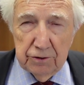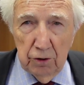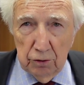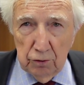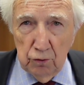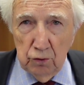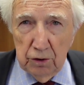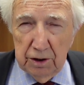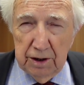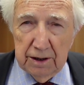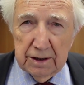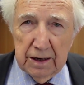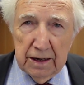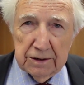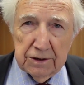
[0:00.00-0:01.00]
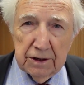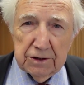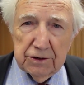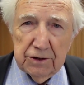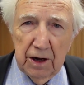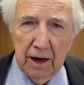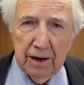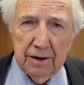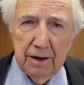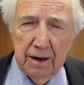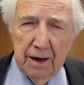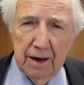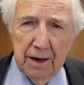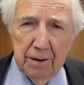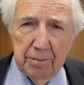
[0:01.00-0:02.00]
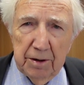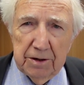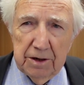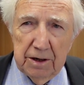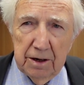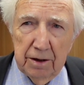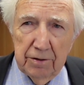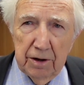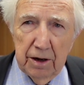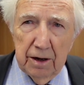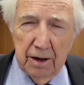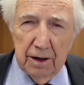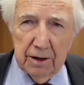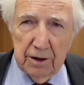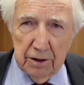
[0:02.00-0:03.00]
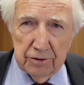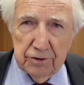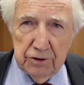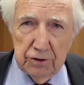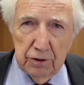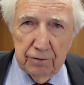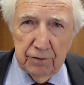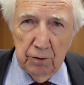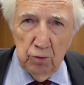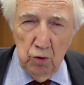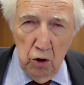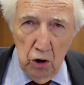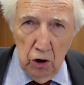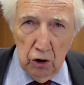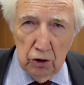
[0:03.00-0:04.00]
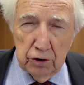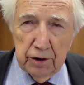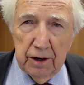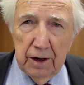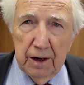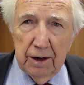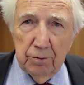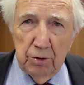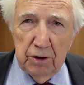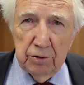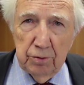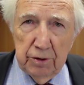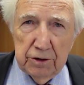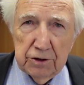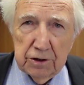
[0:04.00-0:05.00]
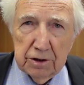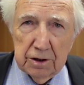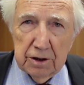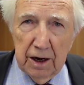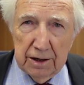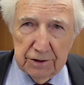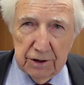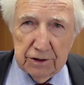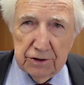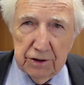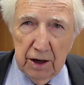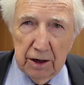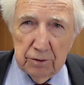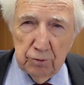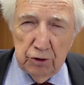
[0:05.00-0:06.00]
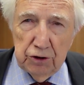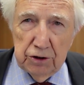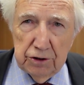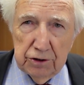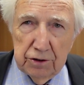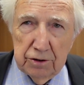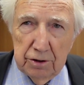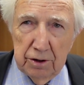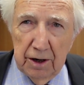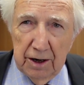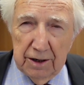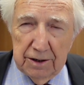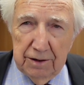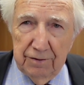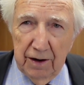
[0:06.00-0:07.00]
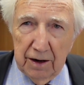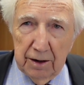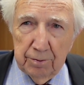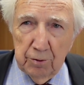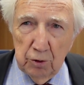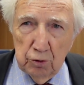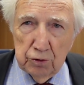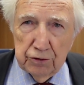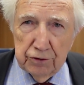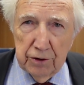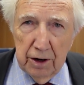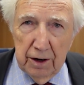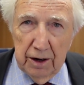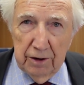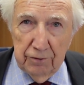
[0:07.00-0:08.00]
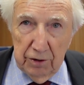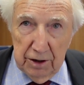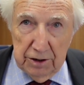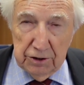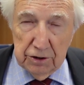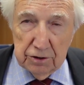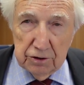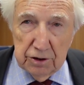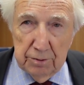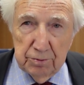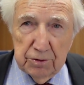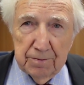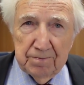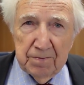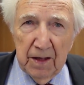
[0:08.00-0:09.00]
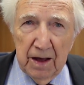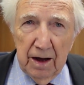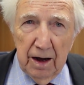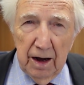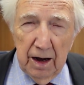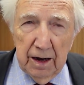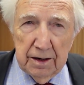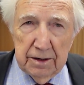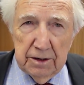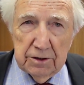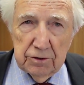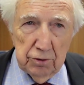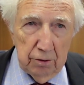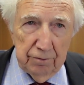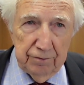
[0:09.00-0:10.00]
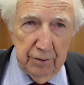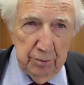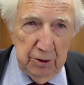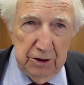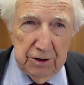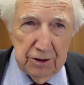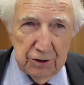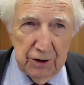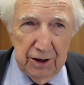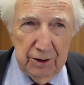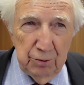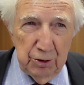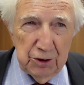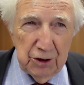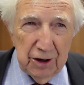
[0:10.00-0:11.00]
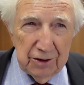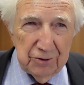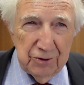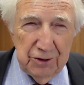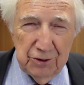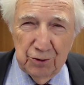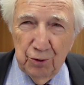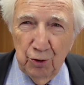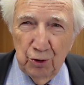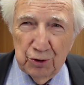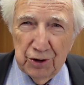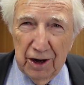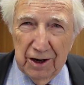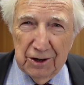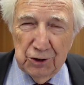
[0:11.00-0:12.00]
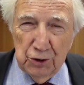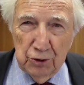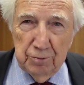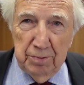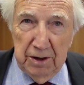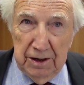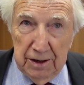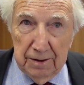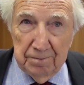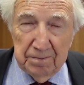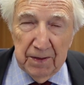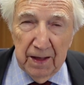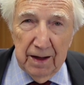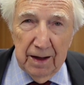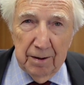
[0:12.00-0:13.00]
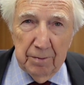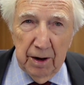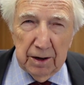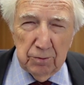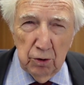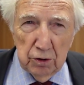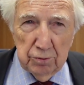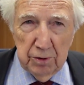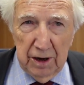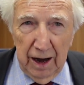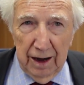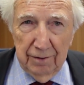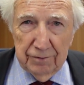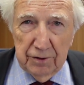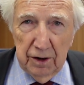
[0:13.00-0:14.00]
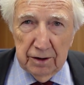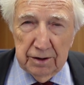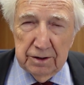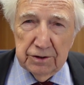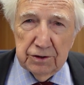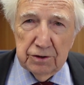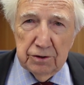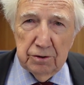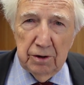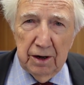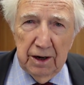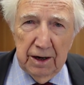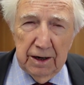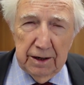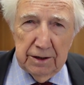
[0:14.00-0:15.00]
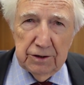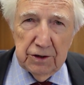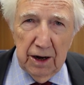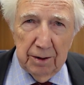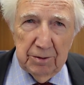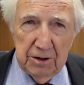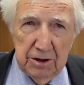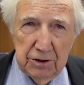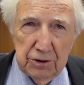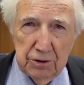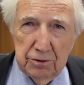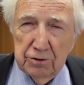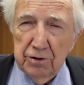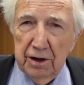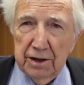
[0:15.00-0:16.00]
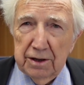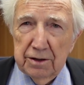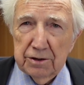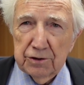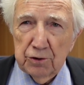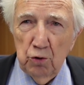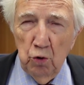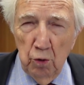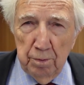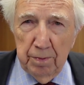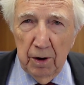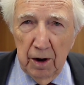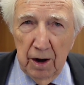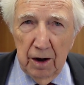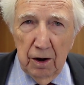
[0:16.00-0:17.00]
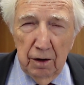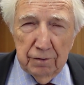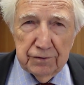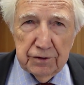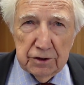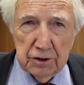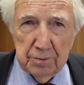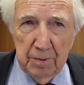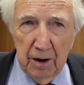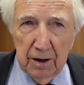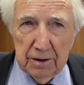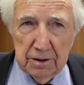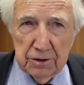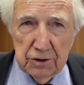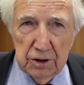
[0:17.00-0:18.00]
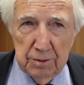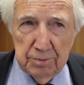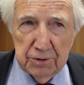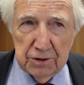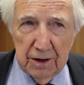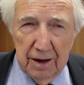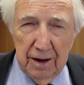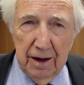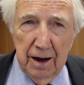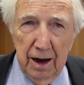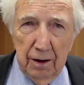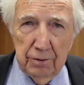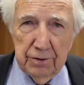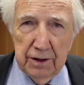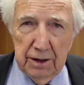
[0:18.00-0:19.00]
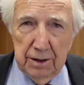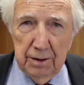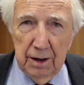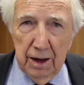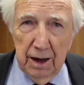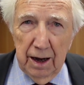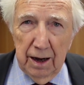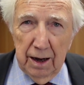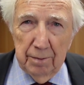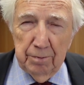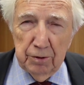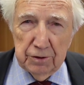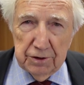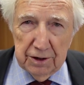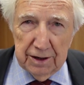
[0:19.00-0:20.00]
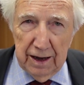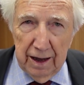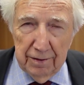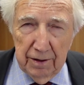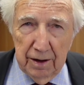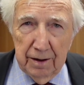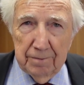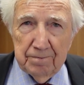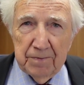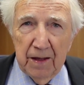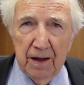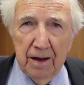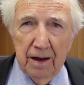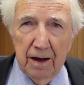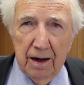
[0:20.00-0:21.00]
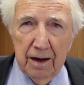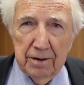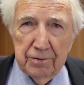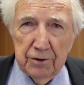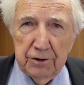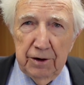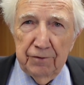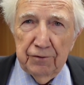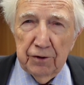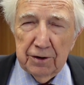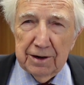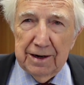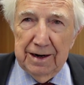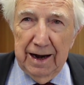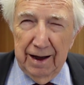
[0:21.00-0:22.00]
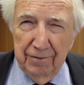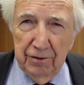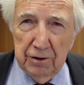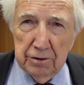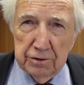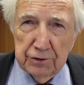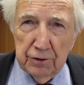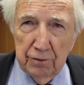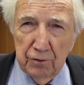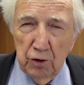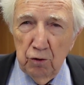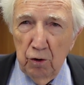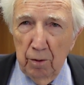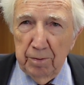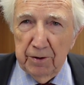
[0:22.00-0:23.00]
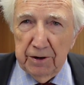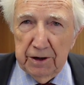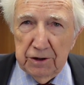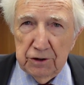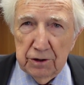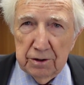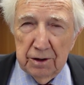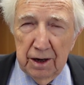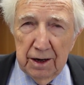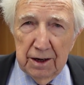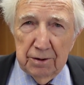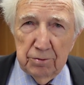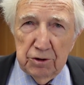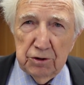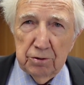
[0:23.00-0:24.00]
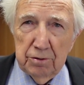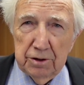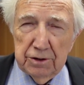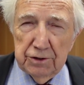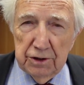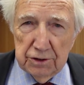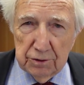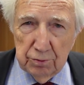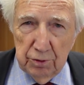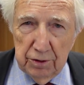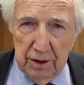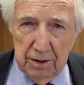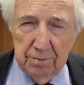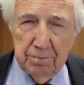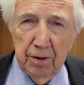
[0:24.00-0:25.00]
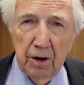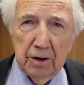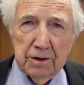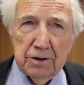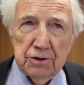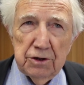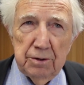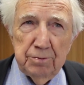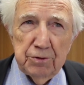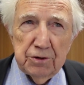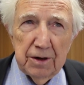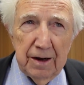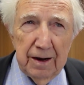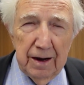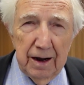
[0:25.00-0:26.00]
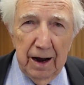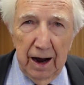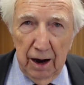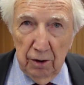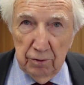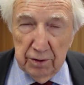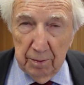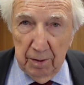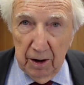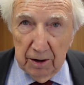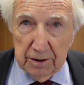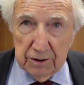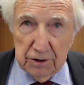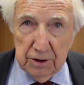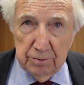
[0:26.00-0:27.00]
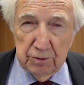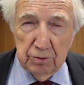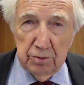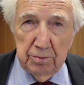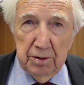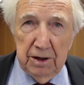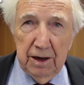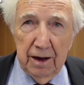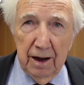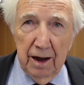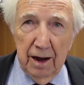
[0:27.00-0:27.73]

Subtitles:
not only in Kazakhstan, but in other countries of the world with which Kazakhstan wishes to develop close relationships. And it's not for me to say which countries those should be, but what we have done is to examine issues like the scope of such partnerships, how they put together, the different levels of cooperation which will exist within partnerships, how the partnerships would be